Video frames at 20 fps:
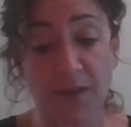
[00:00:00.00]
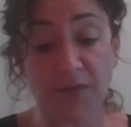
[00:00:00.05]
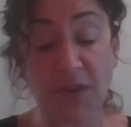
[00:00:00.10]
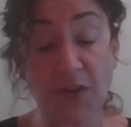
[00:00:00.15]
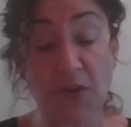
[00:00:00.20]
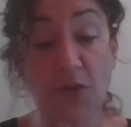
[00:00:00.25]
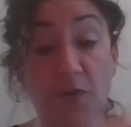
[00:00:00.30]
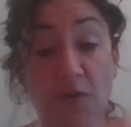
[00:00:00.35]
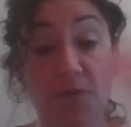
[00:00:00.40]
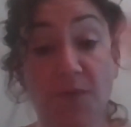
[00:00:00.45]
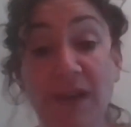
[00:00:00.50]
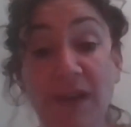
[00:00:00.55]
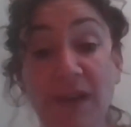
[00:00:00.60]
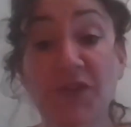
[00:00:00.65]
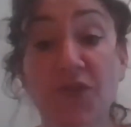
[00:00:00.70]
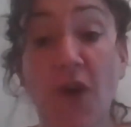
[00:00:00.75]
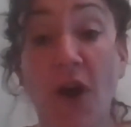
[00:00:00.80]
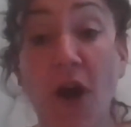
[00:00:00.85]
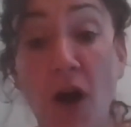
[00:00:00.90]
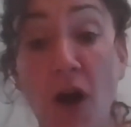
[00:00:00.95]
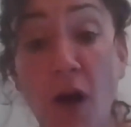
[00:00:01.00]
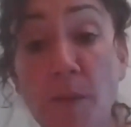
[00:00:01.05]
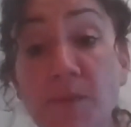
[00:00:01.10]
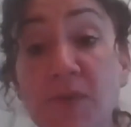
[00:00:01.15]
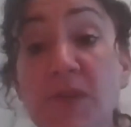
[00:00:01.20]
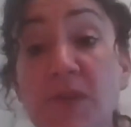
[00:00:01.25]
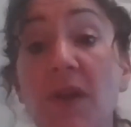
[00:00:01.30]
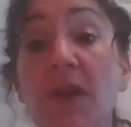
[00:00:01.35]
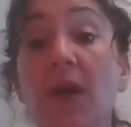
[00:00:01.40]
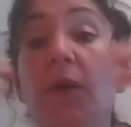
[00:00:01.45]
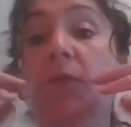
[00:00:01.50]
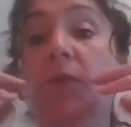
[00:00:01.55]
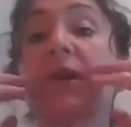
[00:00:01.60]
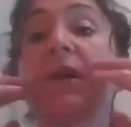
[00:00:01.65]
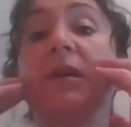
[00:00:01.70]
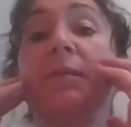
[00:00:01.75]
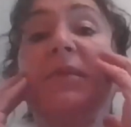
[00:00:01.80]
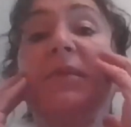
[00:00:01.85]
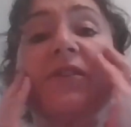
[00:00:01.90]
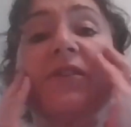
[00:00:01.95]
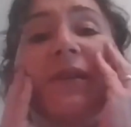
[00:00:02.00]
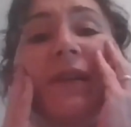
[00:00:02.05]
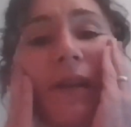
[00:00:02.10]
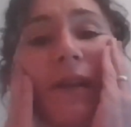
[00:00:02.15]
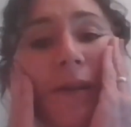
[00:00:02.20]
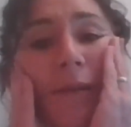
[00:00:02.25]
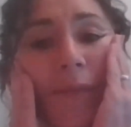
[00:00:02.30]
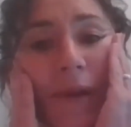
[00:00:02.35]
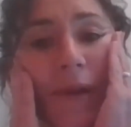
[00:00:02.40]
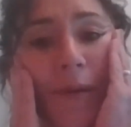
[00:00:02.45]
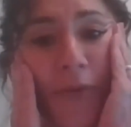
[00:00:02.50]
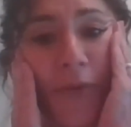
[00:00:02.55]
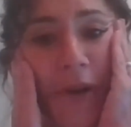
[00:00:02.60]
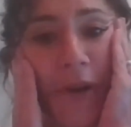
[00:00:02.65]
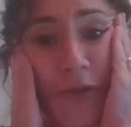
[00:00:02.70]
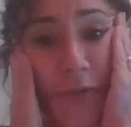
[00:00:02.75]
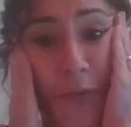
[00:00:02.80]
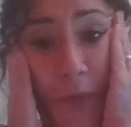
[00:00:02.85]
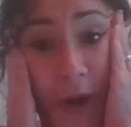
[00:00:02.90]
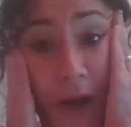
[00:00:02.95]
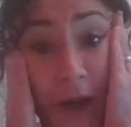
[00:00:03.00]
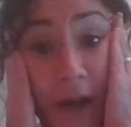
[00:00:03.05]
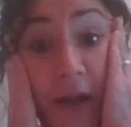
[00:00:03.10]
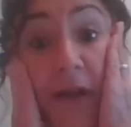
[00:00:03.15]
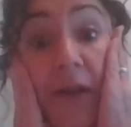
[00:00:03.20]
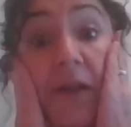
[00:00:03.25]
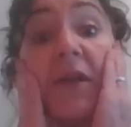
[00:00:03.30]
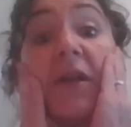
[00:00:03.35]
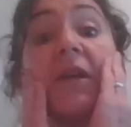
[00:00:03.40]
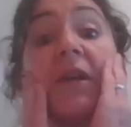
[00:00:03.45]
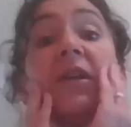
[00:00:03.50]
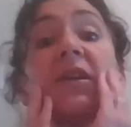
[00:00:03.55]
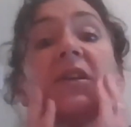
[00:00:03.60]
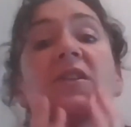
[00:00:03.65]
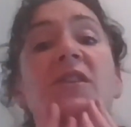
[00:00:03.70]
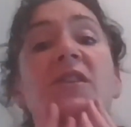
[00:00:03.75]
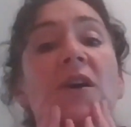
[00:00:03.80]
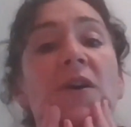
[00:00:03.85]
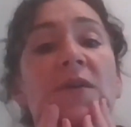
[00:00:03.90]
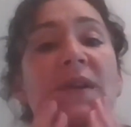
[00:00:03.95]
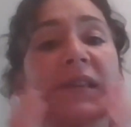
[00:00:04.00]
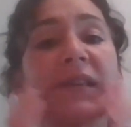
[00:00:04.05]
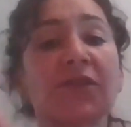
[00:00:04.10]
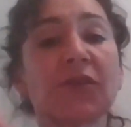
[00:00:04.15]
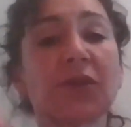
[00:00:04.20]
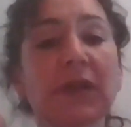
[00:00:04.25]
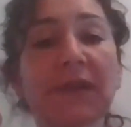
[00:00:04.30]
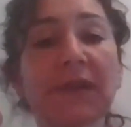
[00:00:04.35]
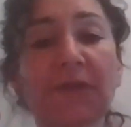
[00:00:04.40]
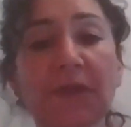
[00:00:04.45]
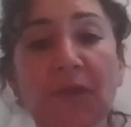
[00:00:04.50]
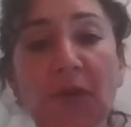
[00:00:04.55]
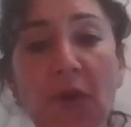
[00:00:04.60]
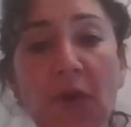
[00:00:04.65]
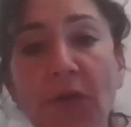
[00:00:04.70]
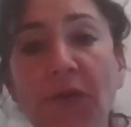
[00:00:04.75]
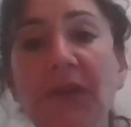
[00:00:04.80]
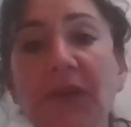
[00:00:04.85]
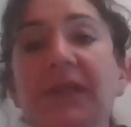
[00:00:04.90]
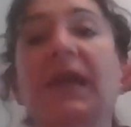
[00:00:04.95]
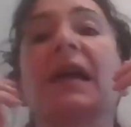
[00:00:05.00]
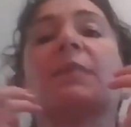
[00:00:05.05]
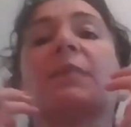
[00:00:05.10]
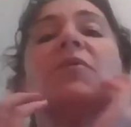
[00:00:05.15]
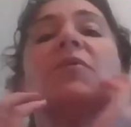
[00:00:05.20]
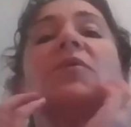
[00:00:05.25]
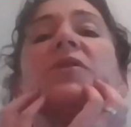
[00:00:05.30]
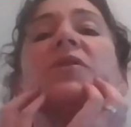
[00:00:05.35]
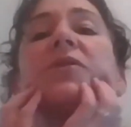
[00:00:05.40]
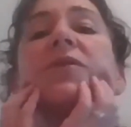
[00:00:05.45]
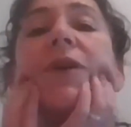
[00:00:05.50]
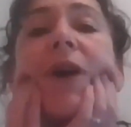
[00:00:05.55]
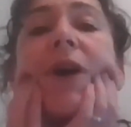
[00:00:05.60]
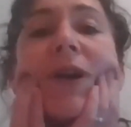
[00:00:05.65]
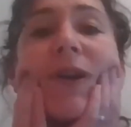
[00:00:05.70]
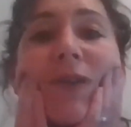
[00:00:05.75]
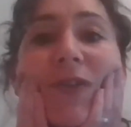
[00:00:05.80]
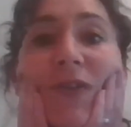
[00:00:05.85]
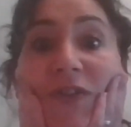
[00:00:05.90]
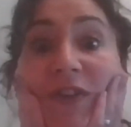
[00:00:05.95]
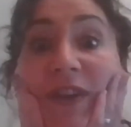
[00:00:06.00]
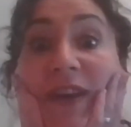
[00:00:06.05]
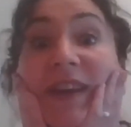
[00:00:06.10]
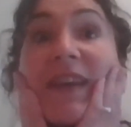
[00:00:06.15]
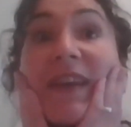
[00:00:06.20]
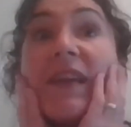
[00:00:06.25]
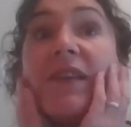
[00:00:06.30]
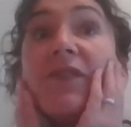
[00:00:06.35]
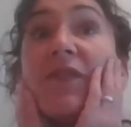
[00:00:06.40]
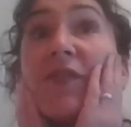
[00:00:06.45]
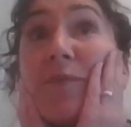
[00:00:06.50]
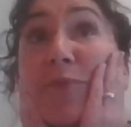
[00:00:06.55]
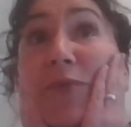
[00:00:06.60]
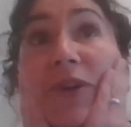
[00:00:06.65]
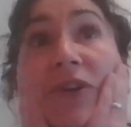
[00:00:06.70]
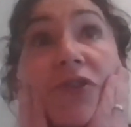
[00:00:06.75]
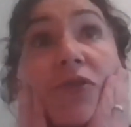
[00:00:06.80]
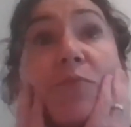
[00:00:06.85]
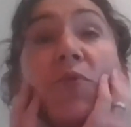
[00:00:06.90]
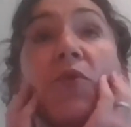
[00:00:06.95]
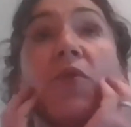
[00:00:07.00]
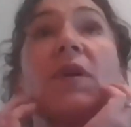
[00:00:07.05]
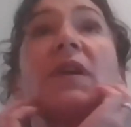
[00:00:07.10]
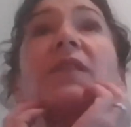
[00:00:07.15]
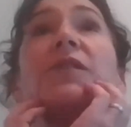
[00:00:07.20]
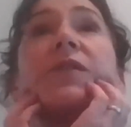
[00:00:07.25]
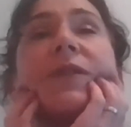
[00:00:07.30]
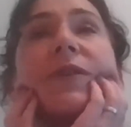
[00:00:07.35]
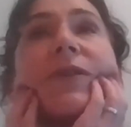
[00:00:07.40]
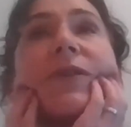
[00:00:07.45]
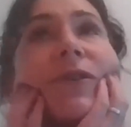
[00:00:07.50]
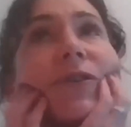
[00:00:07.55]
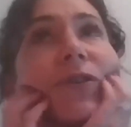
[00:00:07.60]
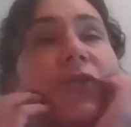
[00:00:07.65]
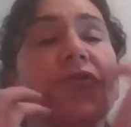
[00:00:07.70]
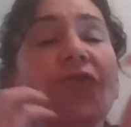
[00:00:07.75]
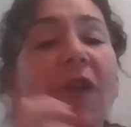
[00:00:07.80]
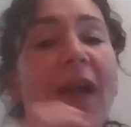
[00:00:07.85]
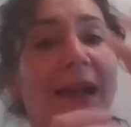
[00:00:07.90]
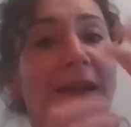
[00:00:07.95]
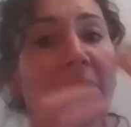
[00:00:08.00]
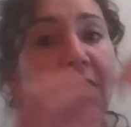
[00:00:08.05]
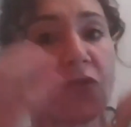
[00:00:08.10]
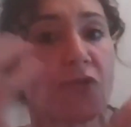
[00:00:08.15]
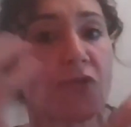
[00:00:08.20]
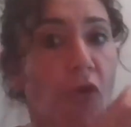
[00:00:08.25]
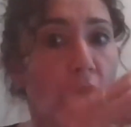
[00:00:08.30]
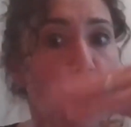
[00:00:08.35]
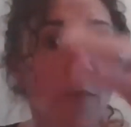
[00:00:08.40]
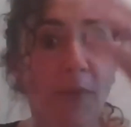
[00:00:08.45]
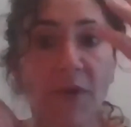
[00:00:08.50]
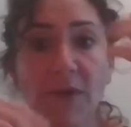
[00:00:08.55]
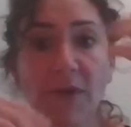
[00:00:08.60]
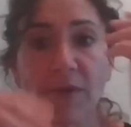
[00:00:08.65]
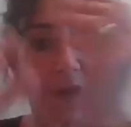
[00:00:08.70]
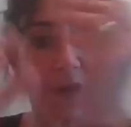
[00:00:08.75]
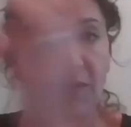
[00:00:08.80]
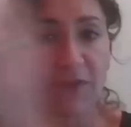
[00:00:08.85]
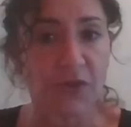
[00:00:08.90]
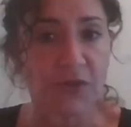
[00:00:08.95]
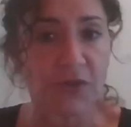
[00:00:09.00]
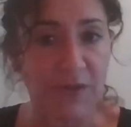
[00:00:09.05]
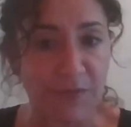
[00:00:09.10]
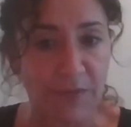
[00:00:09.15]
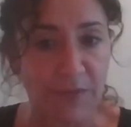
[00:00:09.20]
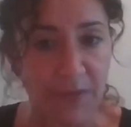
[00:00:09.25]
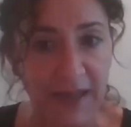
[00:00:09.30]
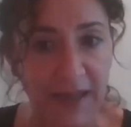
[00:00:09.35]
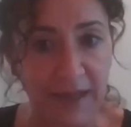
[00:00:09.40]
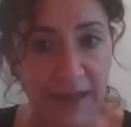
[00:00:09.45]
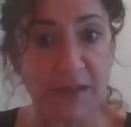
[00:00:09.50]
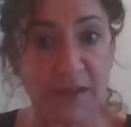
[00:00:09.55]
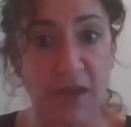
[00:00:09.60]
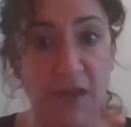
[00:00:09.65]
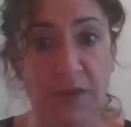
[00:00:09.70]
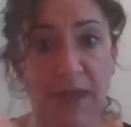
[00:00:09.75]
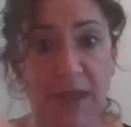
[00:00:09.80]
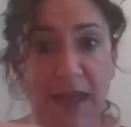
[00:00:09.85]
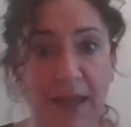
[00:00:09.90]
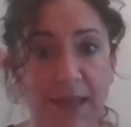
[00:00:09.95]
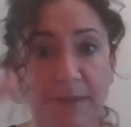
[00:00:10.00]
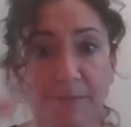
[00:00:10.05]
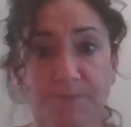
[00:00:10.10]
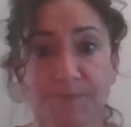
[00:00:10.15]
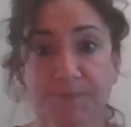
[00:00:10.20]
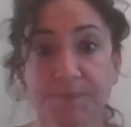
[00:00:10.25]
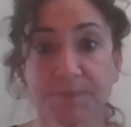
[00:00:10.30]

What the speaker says: you can rest your arms. We're going to be doing a little bit of pressure work. So it's good if you've got the table, you can kind of sink into pressure points and you can drag and drop and do different things, okay?